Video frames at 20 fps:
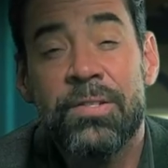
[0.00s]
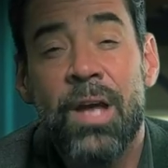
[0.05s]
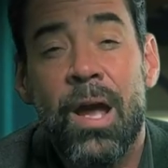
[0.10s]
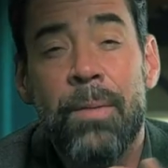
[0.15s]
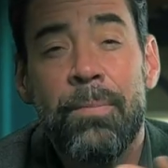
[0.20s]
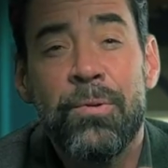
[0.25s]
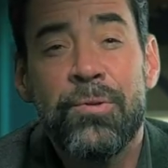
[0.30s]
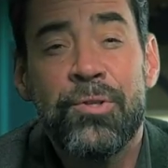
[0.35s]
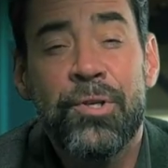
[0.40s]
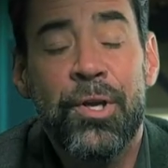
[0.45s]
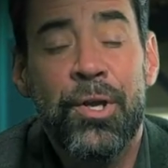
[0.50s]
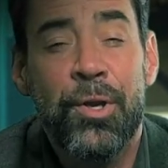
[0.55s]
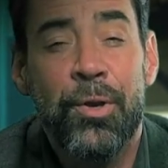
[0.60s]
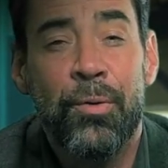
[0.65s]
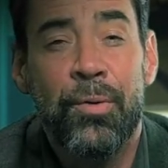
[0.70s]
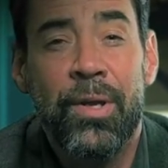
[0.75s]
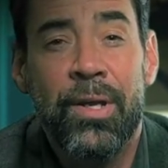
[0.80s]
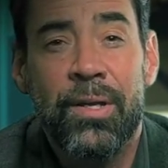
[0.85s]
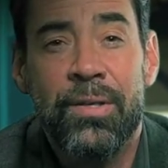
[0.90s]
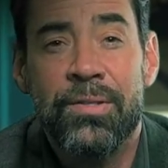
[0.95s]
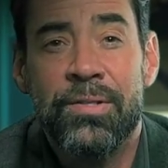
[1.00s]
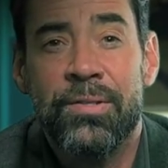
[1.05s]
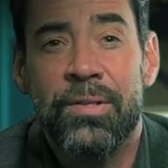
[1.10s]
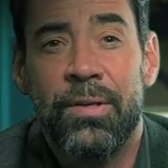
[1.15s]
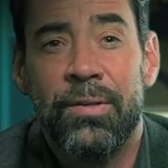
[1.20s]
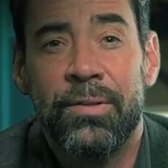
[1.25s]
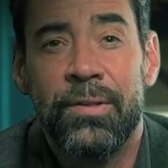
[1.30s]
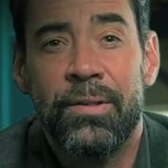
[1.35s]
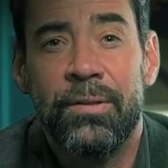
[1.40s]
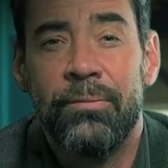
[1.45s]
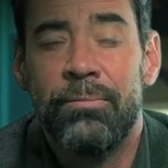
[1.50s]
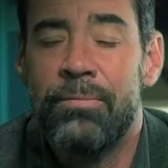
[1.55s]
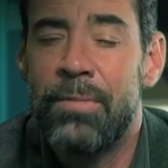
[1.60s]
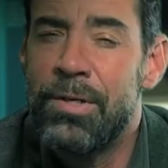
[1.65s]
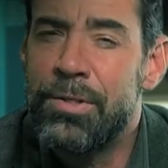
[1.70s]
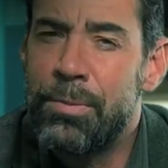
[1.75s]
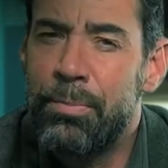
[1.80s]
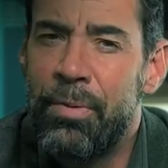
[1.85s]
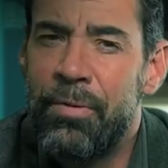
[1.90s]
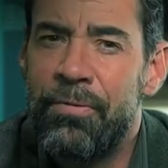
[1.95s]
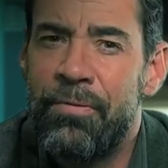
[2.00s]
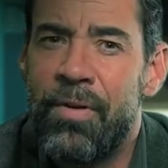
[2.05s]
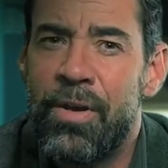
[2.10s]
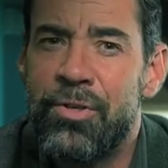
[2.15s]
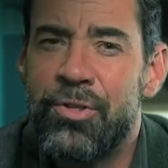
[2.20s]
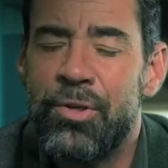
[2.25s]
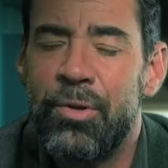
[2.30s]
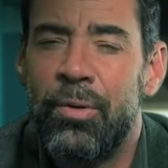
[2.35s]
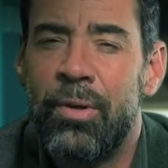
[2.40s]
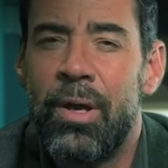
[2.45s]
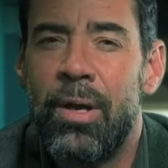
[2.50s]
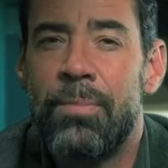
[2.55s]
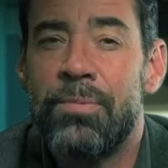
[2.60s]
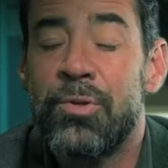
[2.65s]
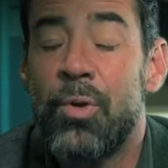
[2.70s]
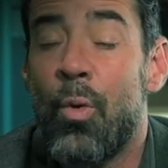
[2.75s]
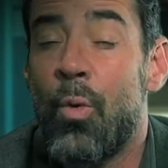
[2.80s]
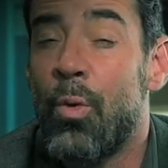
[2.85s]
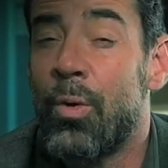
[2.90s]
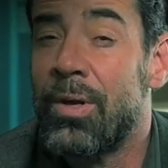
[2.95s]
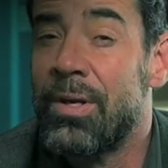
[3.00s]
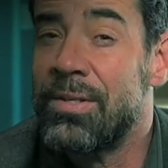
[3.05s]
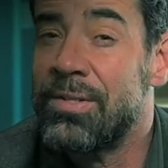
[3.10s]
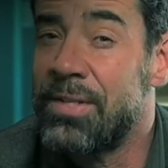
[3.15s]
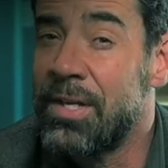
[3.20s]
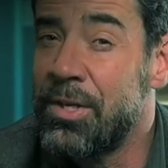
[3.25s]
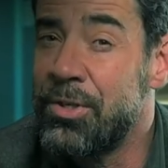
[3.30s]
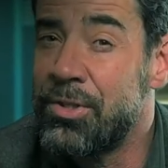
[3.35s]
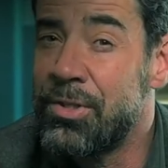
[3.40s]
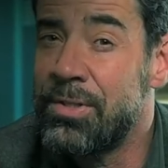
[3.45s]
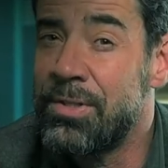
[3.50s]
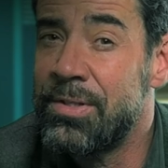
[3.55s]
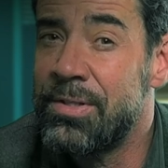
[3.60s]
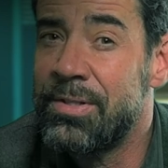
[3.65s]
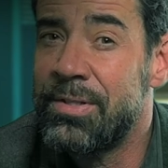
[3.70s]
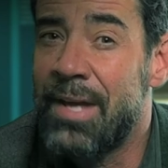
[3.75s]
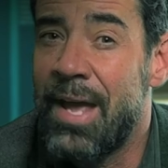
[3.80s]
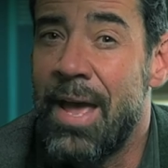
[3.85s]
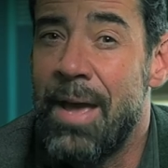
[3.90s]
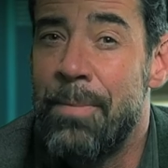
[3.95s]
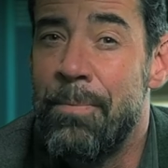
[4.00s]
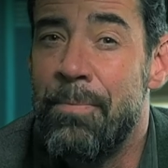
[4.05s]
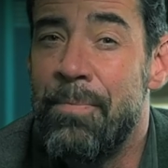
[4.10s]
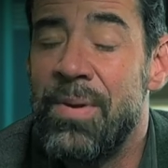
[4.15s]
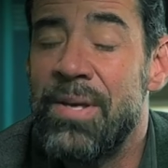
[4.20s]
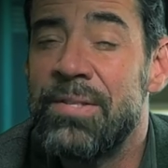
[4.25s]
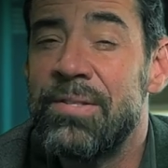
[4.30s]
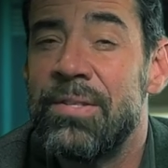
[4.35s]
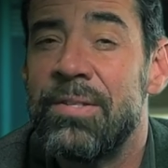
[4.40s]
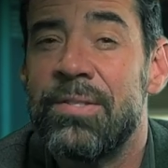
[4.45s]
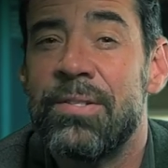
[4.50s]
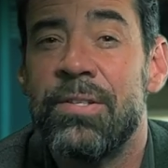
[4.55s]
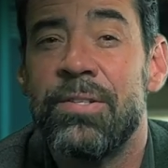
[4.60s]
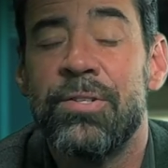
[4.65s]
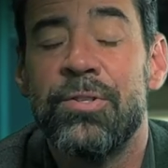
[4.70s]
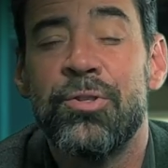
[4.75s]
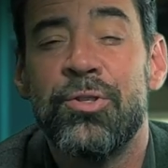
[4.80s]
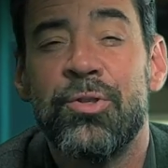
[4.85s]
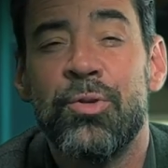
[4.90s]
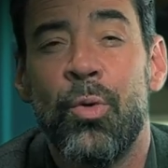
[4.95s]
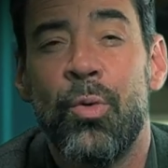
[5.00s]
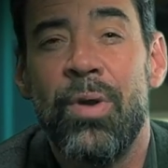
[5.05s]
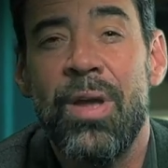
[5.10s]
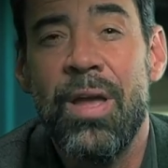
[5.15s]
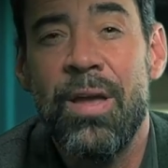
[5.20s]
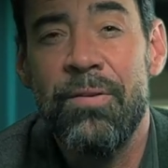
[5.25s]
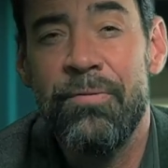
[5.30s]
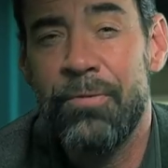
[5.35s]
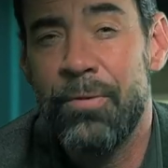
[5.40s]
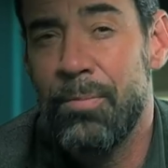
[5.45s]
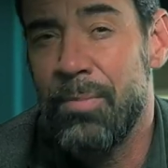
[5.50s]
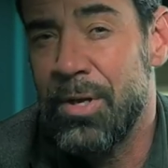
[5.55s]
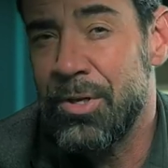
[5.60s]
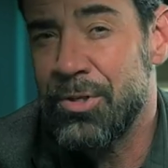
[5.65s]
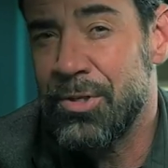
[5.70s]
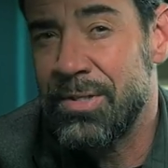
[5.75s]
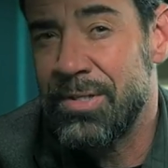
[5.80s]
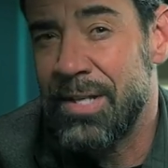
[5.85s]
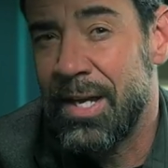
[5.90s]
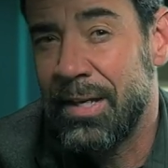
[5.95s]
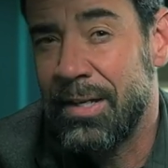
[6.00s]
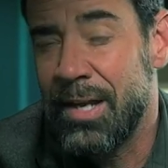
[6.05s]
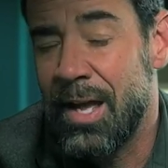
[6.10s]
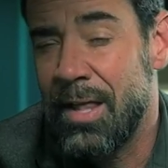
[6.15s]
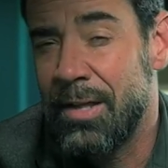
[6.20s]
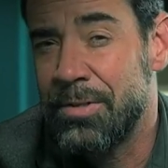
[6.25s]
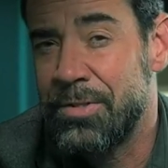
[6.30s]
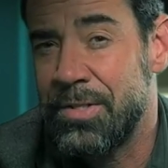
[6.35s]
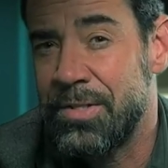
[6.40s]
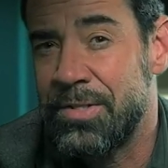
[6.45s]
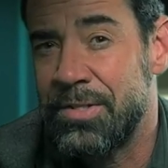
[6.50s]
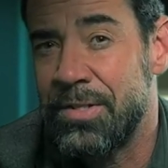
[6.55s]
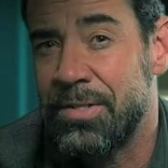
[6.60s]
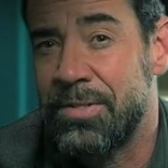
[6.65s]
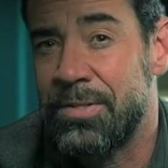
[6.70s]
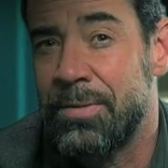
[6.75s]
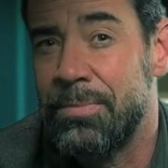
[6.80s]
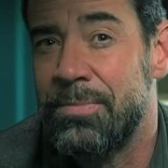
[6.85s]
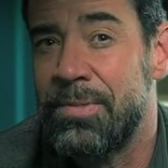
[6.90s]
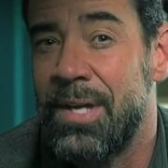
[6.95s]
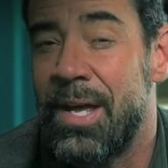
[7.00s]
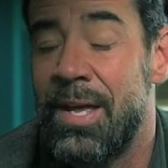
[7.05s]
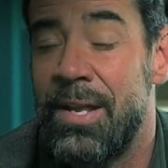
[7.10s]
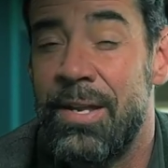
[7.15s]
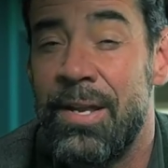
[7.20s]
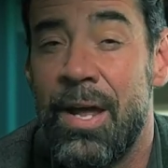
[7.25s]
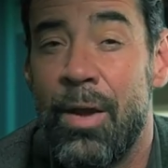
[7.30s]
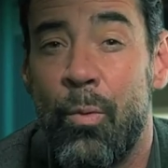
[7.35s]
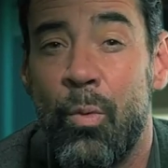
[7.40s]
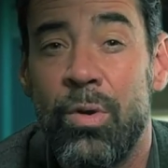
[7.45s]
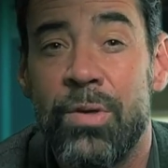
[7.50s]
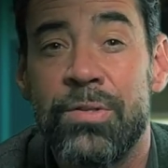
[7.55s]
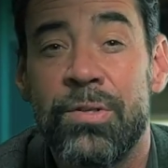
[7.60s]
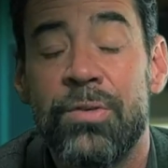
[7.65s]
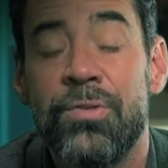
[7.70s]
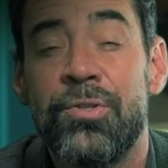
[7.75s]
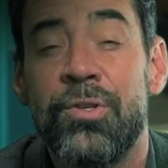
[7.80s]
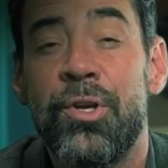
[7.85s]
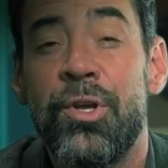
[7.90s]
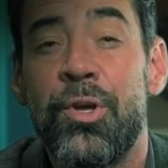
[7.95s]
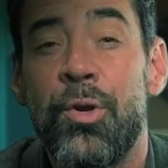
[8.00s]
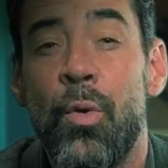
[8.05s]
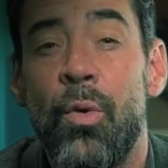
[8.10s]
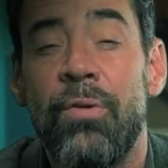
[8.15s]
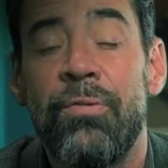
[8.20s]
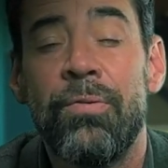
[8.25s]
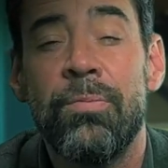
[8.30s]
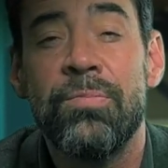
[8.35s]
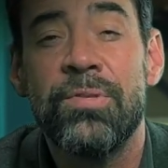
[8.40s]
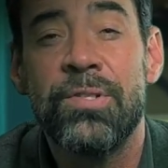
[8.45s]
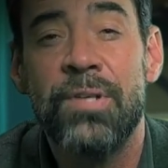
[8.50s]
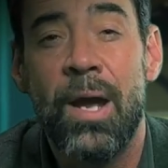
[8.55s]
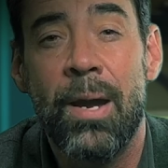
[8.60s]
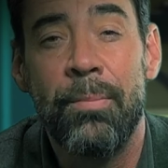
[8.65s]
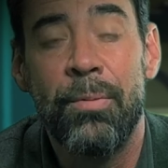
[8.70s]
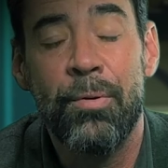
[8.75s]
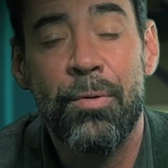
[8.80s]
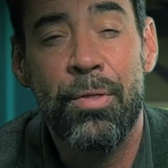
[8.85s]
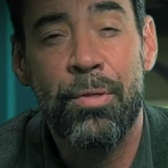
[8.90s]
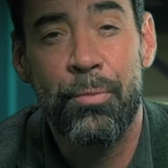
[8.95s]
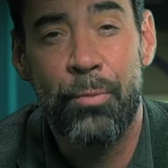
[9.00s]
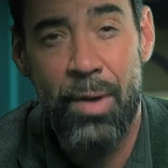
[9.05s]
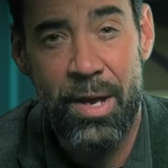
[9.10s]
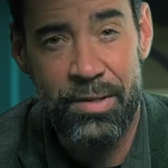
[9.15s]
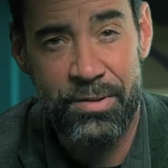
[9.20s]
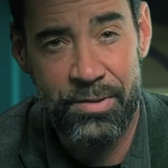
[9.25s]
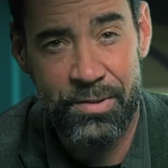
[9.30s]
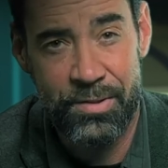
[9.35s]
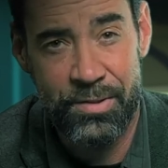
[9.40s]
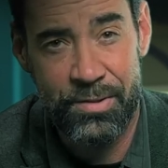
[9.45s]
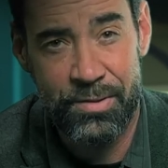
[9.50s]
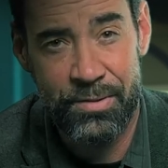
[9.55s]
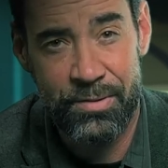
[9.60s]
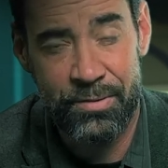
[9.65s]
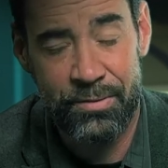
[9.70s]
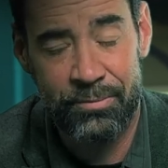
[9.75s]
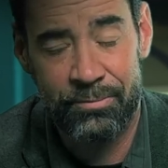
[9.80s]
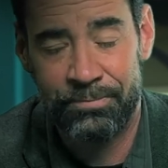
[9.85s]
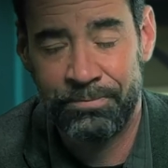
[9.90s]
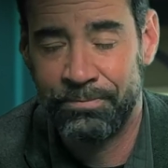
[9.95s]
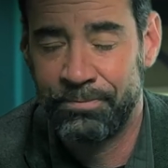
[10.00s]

cybersecurity consultant is a professional who helps organizations and businesses ensure information technology systems and networks are secure from cyber threats.